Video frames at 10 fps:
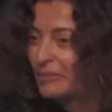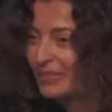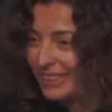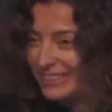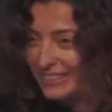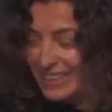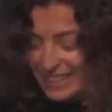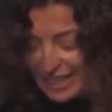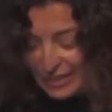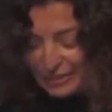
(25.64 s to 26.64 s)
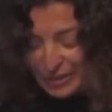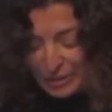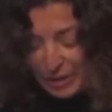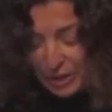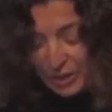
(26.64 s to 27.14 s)
you put into this. Thank you very
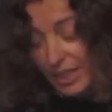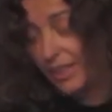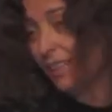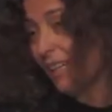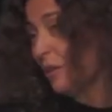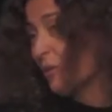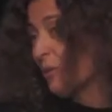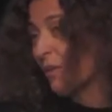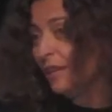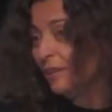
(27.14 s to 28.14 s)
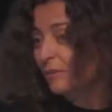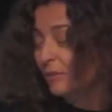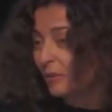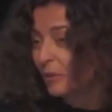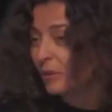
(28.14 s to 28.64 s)
much. And also thank you
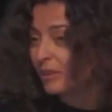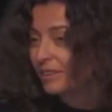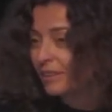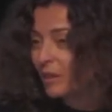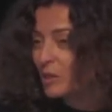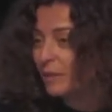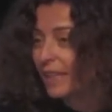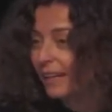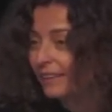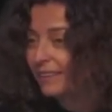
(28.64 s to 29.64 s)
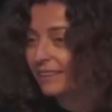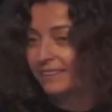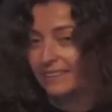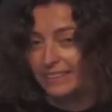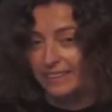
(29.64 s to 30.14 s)
for your hospitality.
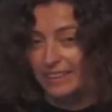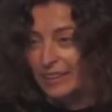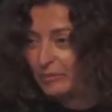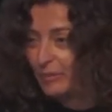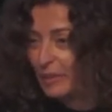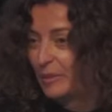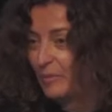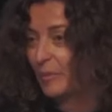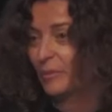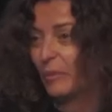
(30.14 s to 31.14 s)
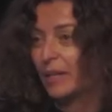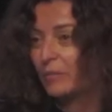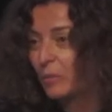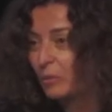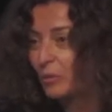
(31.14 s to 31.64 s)
I am quite
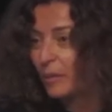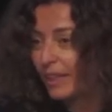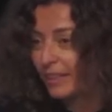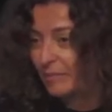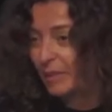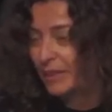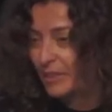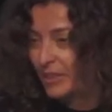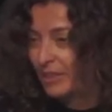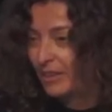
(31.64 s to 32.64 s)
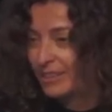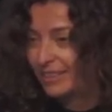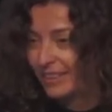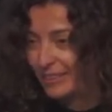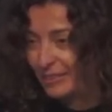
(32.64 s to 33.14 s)
moved by the
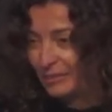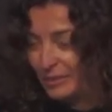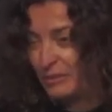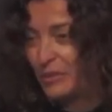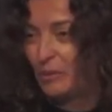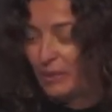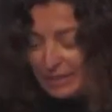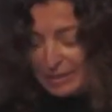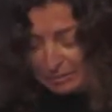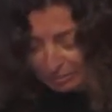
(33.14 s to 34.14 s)
generosity you've shown us.